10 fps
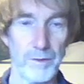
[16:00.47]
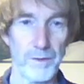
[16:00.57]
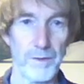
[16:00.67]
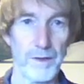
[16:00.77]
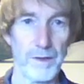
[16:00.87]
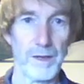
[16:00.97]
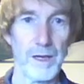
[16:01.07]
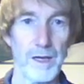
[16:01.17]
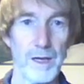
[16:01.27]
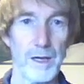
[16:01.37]
isn't it?
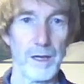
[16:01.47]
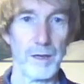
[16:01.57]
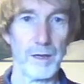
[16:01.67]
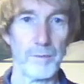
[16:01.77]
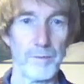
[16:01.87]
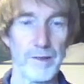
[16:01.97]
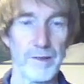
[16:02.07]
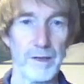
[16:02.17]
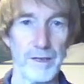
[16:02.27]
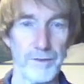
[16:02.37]

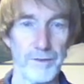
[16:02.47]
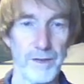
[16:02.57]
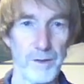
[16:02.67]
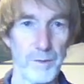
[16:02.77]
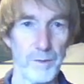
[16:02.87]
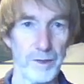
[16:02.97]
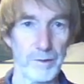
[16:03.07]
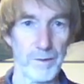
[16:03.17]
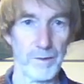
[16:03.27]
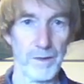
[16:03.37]
Slightly over 10-ish
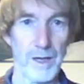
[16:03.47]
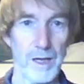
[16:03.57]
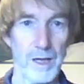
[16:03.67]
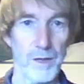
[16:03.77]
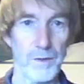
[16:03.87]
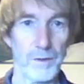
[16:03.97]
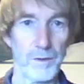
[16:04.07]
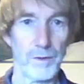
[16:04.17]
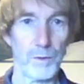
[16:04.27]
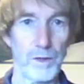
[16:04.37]
microns. So in
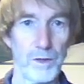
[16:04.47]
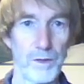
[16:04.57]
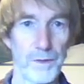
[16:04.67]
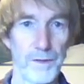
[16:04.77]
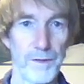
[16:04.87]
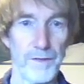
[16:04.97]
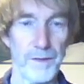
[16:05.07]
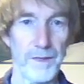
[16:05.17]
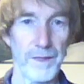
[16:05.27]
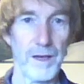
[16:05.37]
other words, if that's
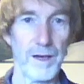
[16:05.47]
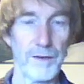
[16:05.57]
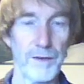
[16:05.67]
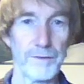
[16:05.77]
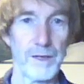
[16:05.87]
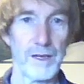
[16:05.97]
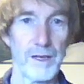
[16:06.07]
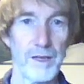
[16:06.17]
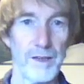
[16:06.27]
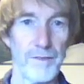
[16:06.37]
the half,
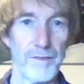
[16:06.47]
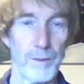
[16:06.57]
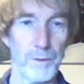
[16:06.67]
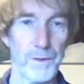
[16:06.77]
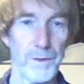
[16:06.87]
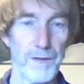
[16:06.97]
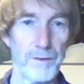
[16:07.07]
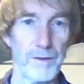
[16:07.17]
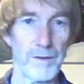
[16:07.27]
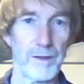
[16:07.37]
and if that was
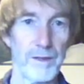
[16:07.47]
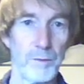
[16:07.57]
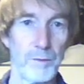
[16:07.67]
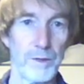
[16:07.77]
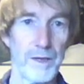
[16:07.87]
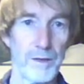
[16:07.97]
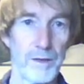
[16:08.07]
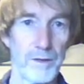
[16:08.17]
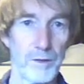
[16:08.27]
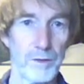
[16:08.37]
7, then we'd know
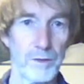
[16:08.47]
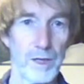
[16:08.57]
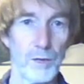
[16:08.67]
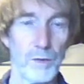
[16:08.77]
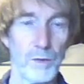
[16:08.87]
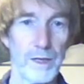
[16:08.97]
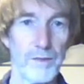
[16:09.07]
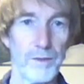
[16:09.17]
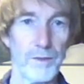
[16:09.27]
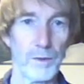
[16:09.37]
that we need
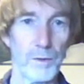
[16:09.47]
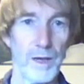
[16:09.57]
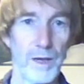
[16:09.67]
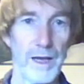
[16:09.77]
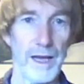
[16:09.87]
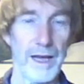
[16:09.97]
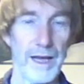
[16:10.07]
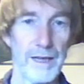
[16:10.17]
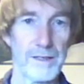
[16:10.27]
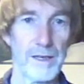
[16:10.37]
to
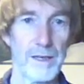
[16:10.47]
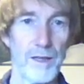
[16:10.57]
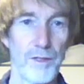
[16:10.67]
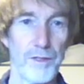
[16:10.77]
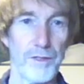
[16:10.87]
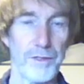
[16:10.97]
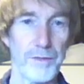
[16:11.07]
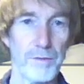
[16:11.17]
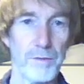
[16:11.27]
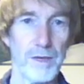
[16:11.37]
add
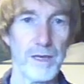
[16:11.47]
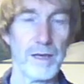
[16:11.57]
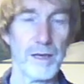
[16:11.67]
3